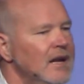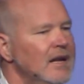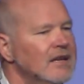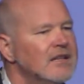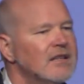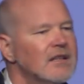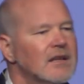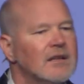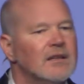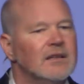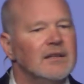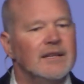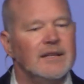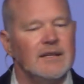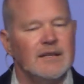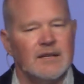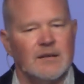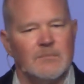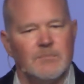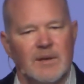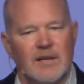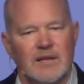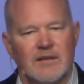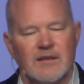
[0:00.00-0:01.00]
the
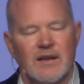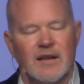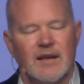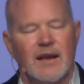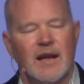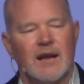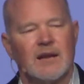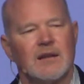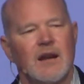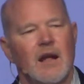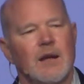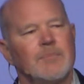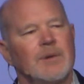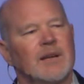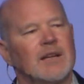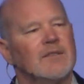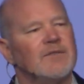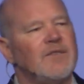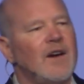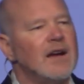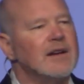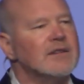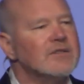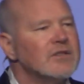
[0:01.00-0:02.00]
Clinton an economic
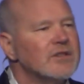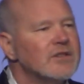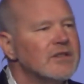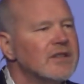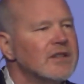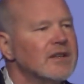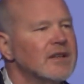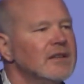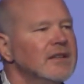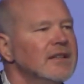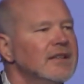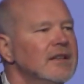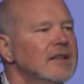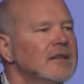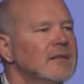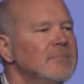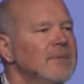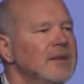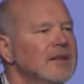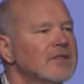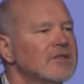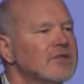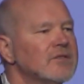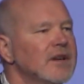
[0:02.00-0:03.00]
advisor to the Clinton
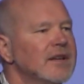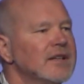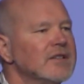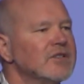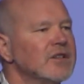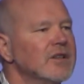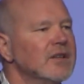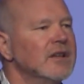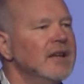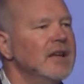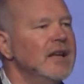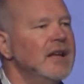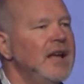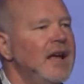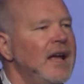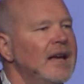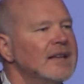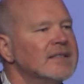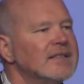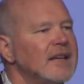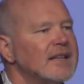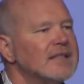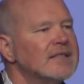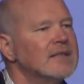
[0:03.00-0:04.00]
administration,
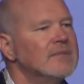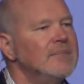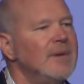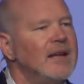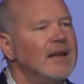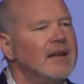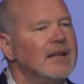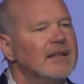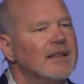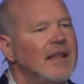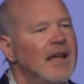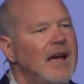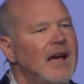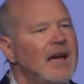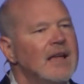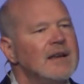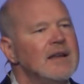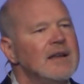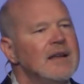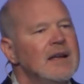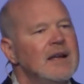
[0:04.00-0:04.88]
has estimated that